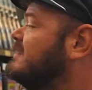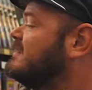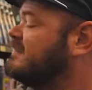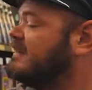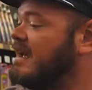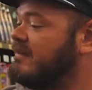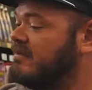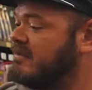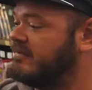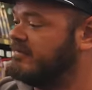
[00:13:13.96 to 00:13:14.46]

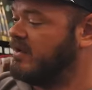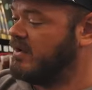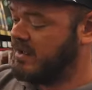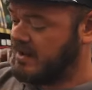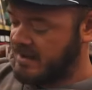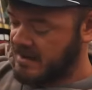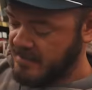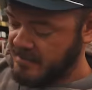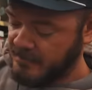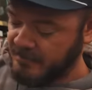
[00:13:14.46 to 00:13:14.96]
seven foot,
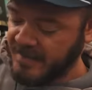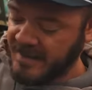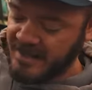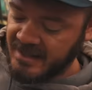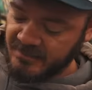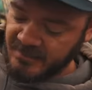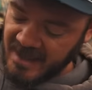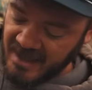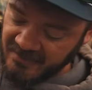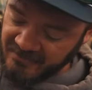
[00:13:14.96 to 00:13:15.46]

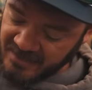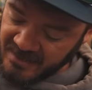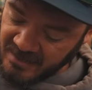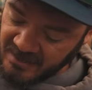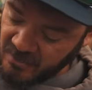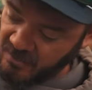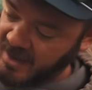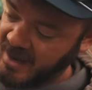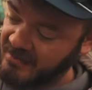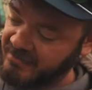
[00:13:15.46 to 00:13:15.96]
medium heavy
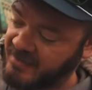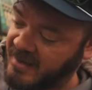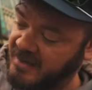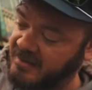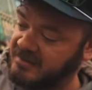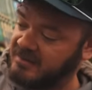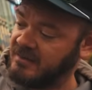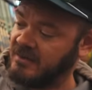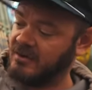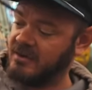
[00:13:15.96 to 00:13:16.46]

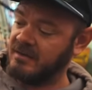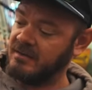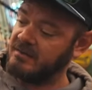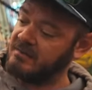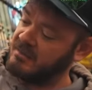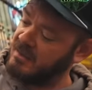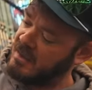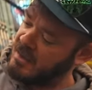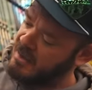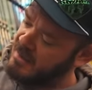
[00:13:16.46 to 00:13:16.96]
graphite
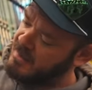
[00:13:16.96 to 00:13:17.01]
series,